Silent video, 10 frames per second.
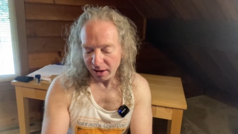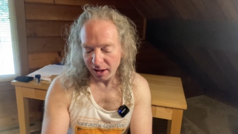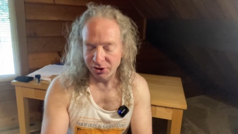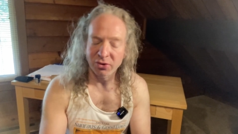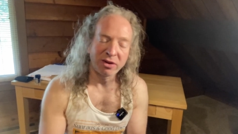
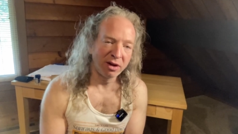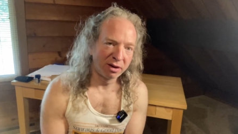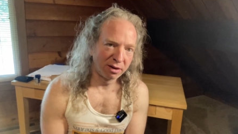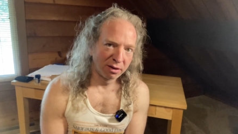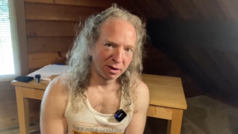And so I
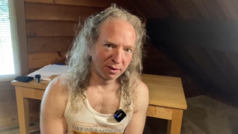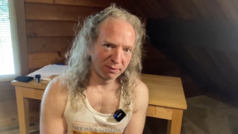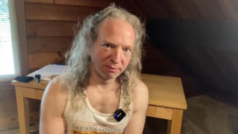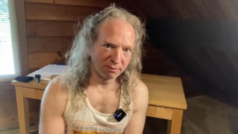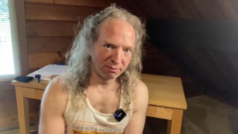think,
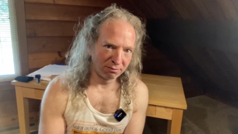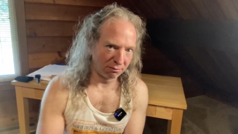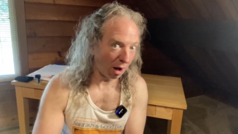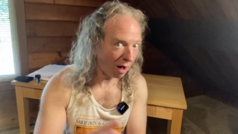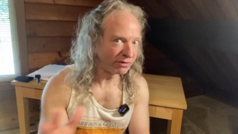
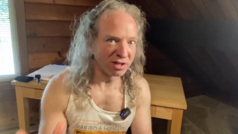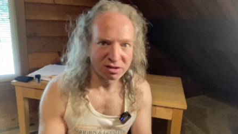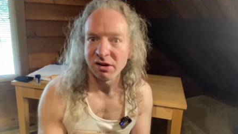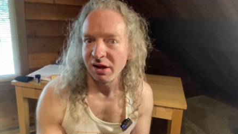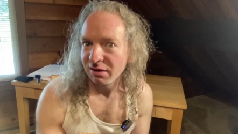
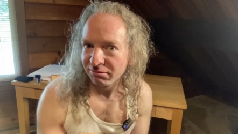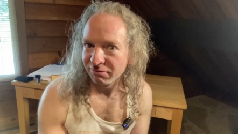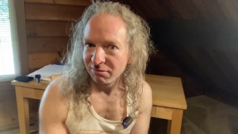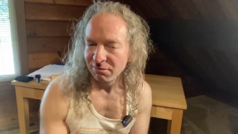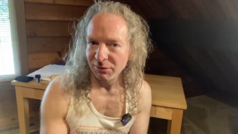obviously,
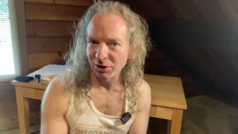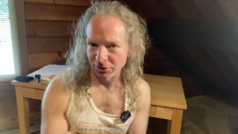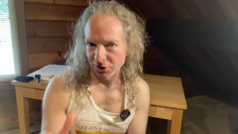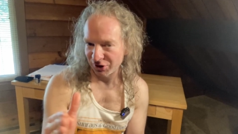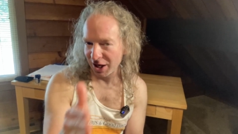you know,
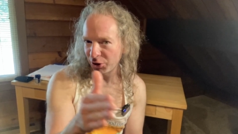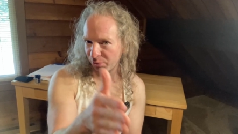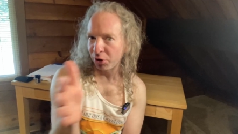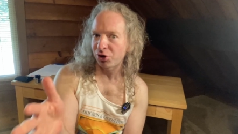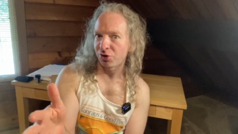you decided to
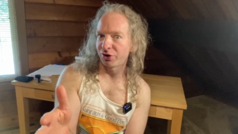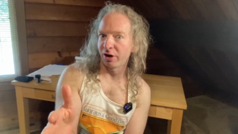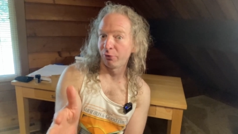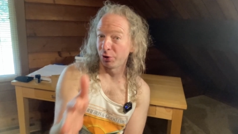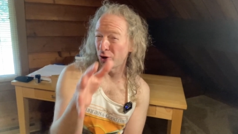push
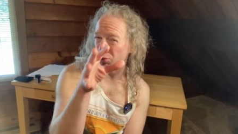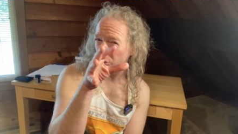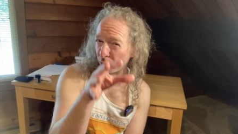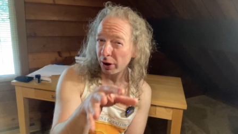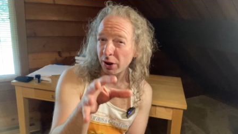yourself, which is
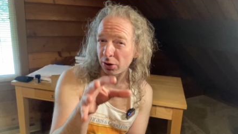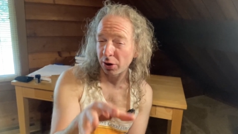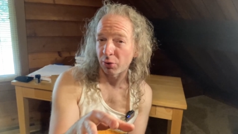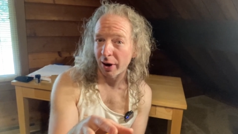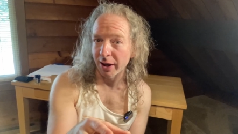really
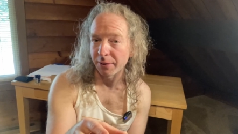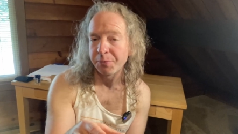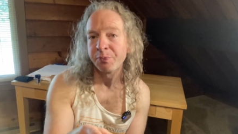good, Ryan.